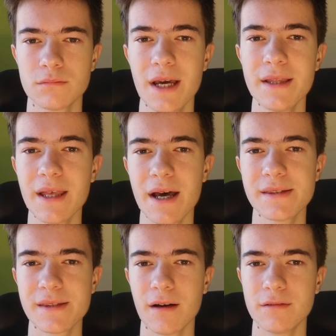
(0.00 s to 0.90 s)
And
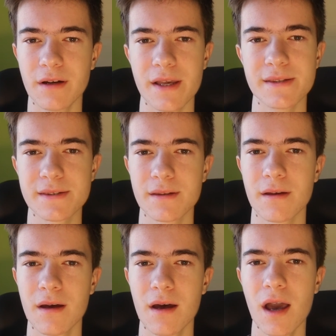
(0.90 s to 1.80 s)
that's the list.
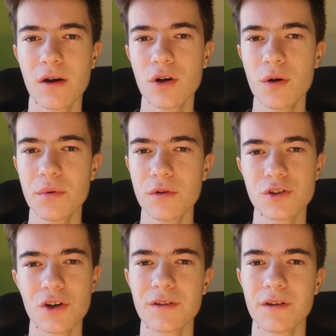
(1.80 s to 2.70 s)
I hope you
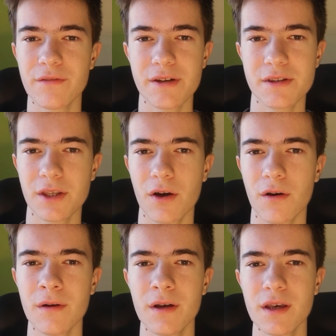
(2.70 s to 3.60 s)
enjoyed the video.